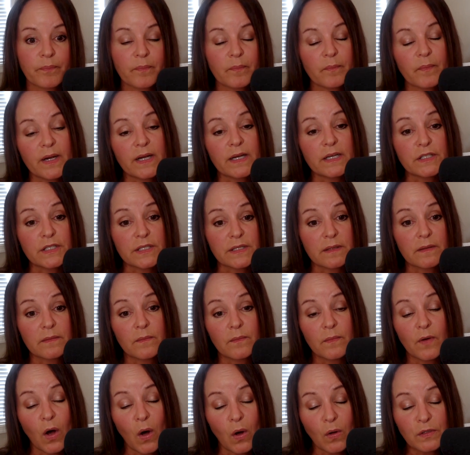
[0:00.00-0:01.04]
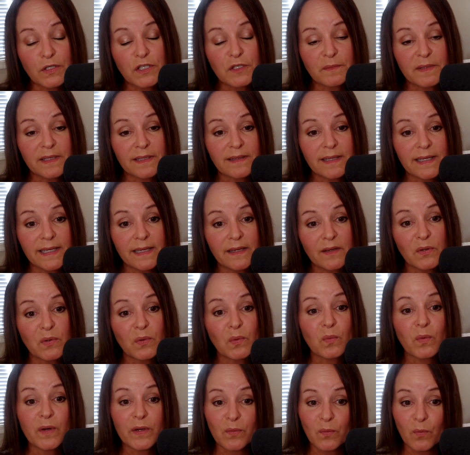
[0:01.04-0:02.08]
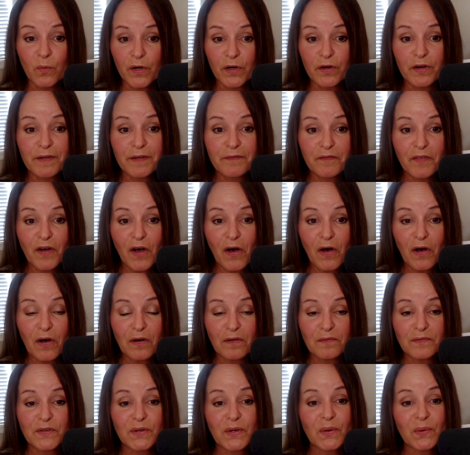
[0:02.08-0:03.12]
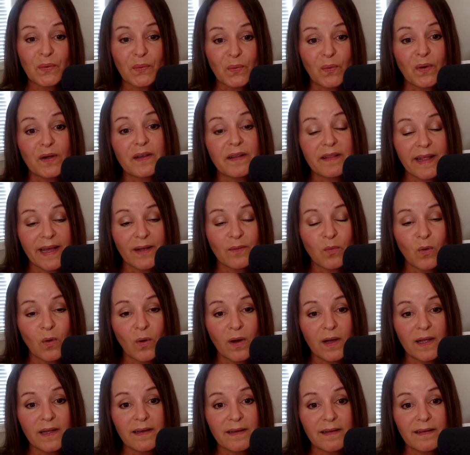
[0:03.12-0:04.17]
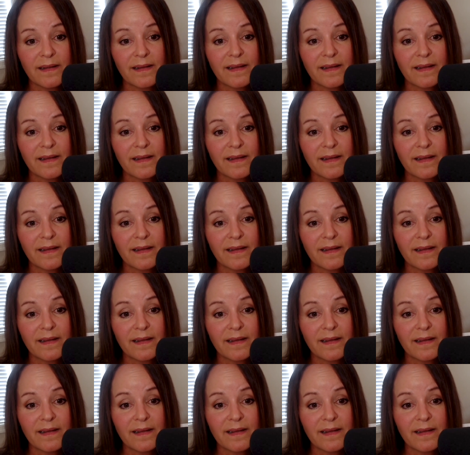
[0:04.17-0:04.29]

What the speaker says: Because ultimately, when we're involved, what do they want?